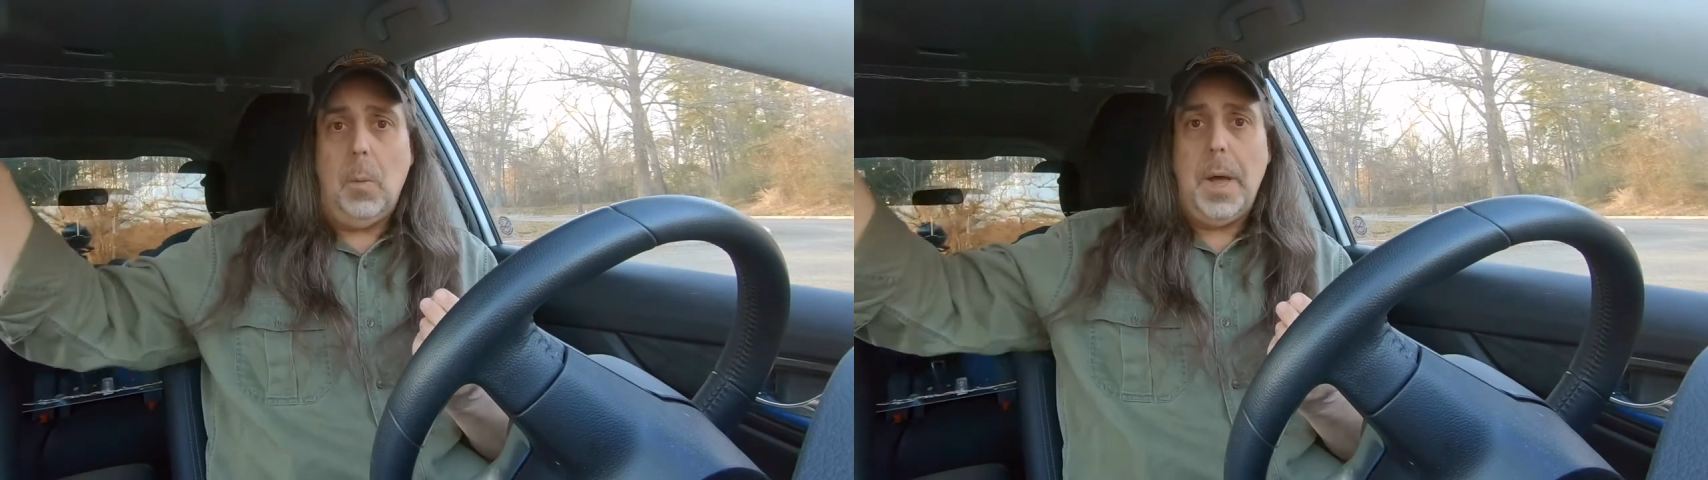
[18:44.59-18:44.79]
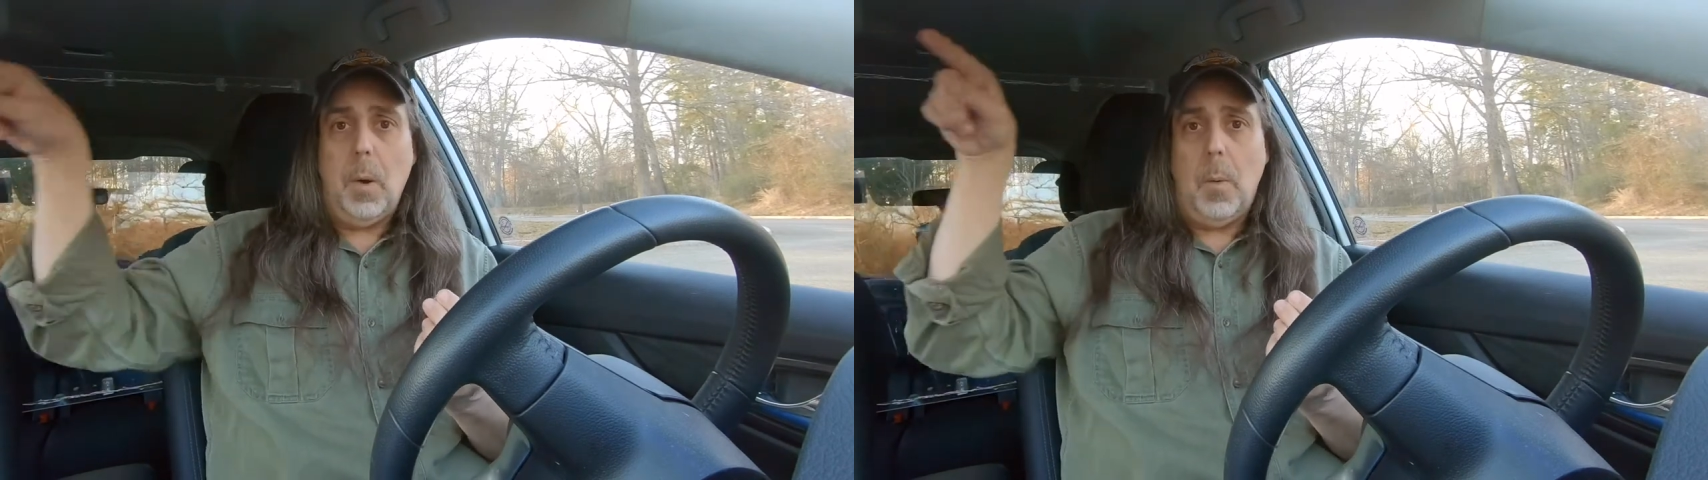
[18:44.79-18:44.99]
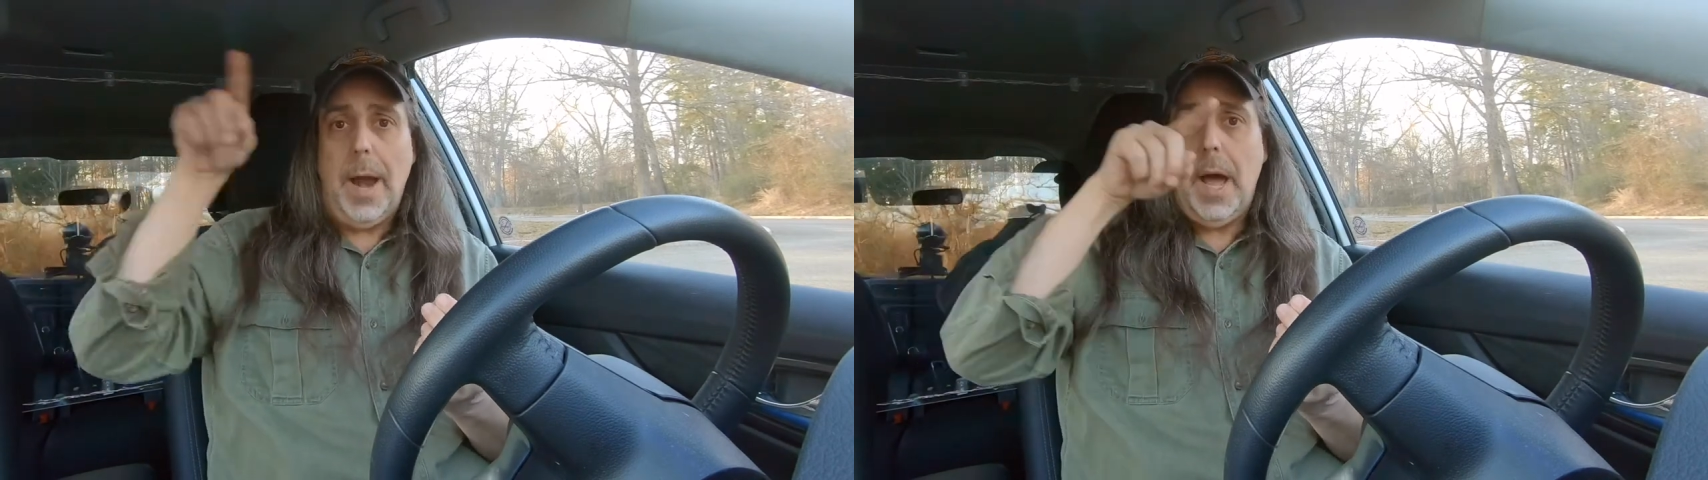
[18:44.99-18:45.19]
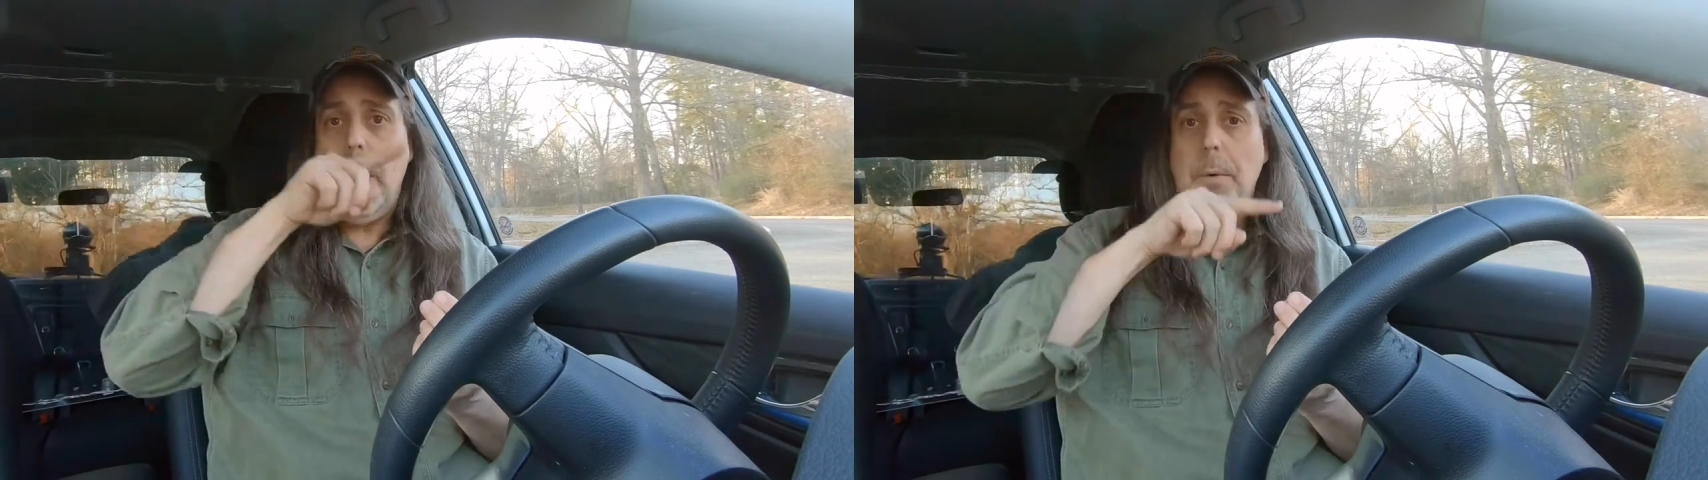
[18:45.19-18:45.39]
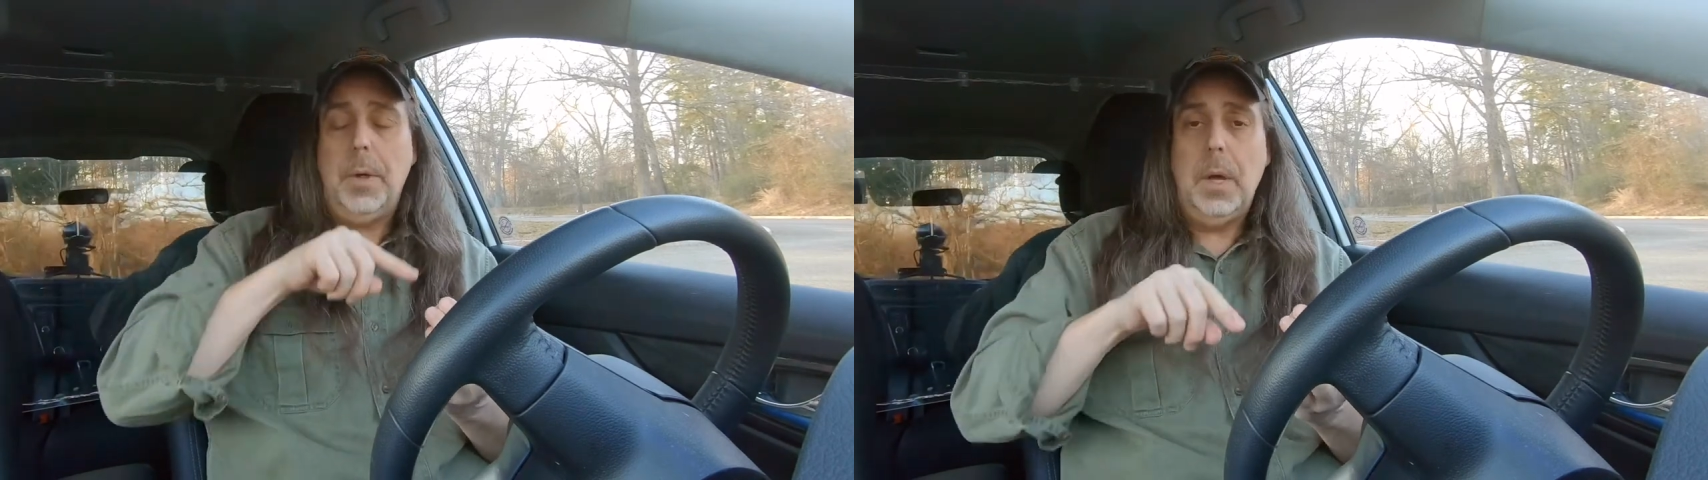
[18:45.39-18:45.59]
the way
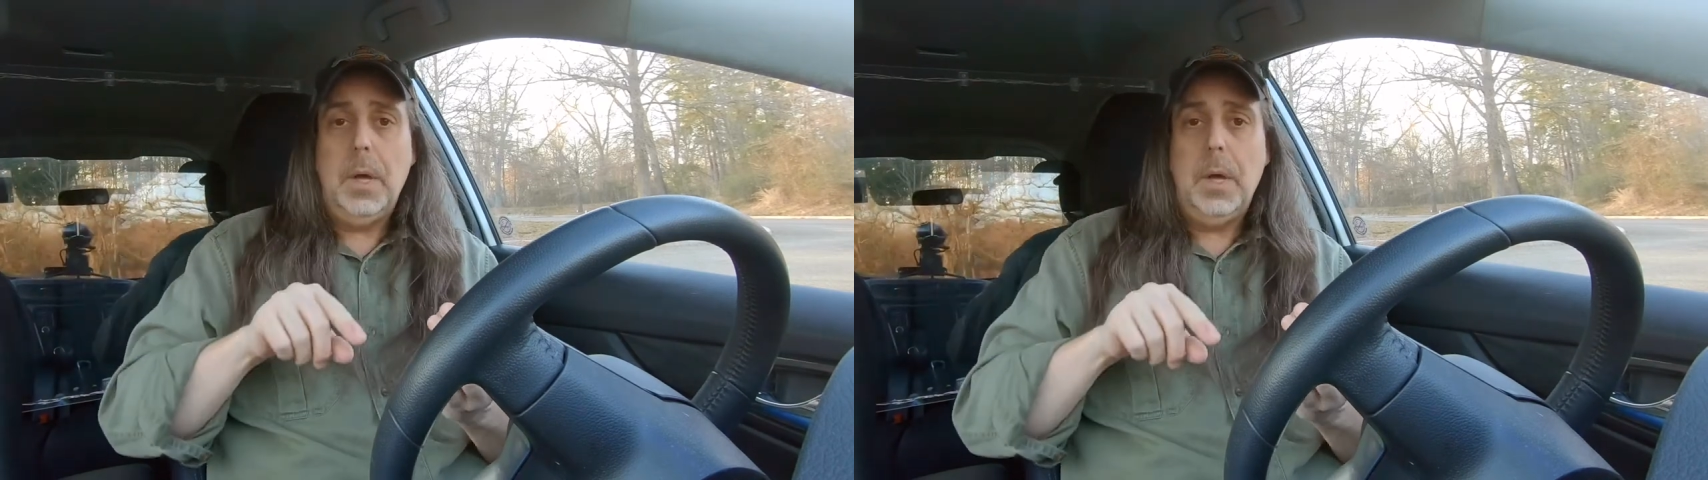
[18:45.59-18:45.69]
around